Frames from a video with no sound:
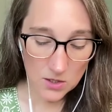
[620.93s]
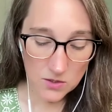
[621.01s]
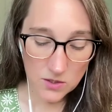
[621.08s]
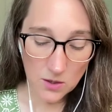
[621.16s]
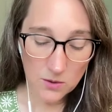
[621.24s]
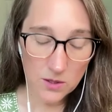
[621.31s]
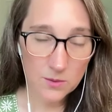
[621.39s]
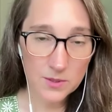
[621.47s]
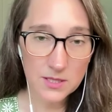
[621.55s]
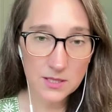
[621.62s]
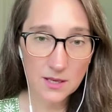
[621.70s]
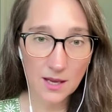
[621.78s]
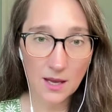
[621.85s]
So there
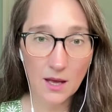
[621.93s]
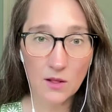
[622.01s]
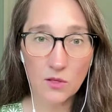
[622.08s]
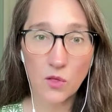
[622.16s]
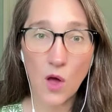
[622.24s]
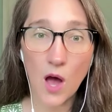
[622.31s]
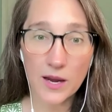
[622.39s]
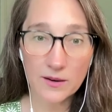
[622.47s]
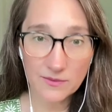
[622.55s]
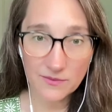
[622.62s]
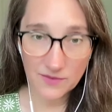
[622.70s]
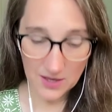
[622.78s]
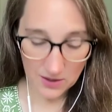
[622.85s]
was a lot
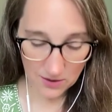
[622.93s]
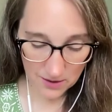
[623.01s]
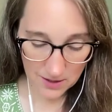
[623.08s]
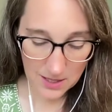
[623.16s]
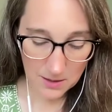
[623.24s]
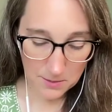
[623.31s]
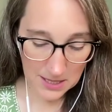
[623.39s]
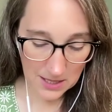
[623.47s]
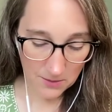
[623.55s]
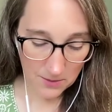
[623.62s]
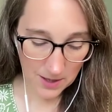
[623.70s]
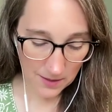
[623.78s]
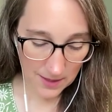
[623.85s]
of fear in me
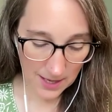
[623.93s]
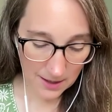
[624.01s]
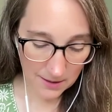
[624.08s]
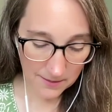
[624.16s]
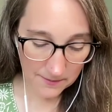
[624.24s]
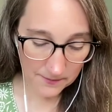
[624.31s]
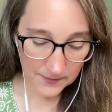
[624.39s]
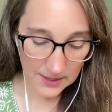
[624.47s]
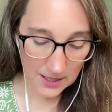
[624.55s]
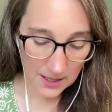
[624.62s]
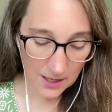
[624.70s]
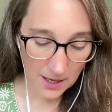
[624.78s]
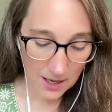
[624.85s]
around that.
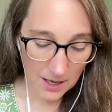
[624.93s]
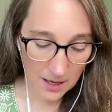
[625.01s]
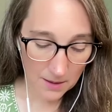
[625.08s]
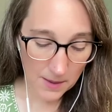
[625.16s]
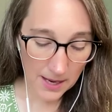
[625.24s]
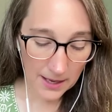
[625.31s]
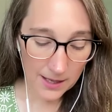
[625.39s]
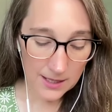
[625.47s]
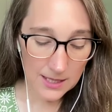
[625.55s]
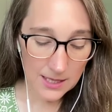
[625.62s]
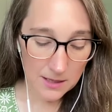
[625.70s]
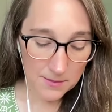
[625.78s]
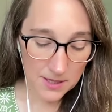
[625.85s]
Um, I got
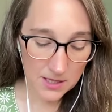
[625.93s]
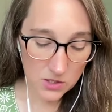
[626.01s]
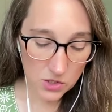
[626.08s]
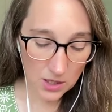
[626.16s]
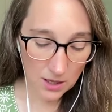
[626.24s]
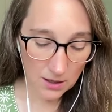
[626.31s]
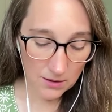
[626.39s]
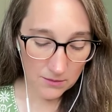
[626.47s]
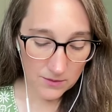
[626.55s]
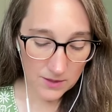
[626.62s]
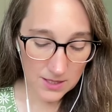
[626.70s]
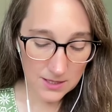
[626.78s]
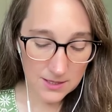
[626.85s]
an image
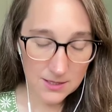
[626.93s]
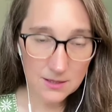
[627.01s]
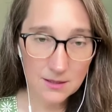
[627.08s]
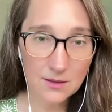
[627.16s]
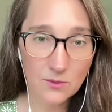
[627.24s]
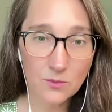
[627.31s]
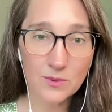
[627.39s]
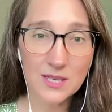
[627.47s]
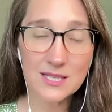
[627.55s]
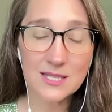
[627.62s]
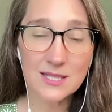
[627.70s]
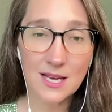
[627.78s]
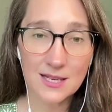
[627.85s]
of this
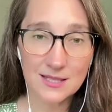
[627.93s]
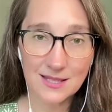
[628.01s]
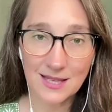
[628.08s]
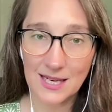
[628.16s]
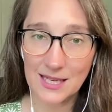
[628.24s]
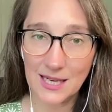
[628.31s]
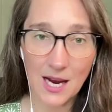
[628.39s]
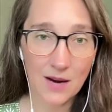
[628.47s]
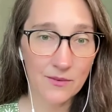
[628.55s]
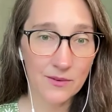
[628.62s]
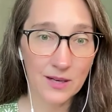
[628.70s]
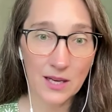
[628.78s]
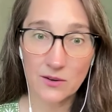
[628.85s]
recess lady. I
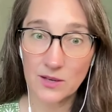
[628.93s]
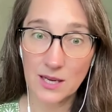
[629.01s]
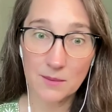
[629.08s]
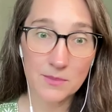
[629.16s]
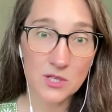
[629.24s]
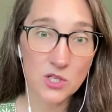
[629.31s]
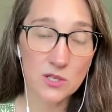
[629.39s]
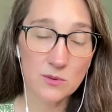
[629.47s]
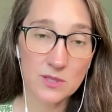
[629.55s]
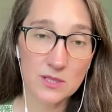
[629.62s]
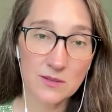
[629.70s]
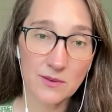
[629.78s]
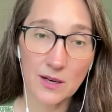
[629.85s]
forget her name, but she
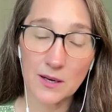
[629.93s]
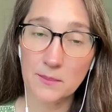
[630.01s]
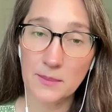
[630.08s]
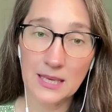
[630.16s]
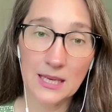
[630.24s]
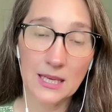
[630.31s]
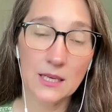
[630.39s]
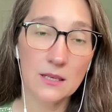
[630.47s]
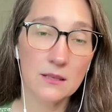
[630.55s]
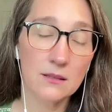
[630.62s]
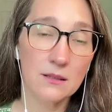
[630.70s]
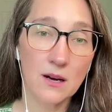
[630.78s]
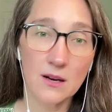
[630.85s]
was very
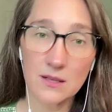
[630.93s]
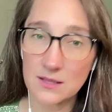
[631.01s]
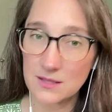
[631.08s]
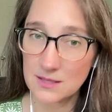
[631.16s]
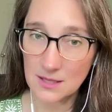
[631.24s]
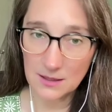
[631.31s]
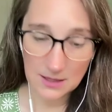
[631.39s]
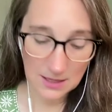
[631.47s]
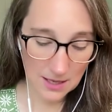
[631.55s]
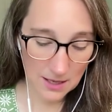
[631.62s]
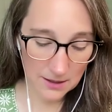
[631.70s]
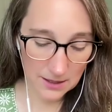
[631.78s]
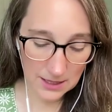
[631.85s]
mean, constantly
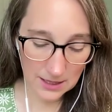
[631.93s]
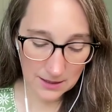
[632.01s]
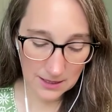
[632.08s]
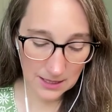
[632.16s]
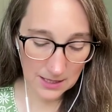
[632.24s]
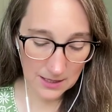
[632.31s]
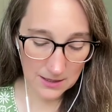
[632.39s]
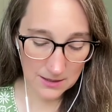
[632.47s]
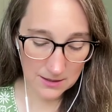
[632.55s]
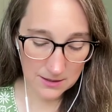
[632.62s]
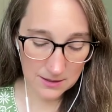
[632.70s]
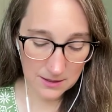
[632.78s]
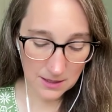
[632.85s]
yelling at the
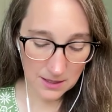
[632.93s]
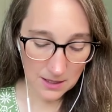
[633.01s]
kids.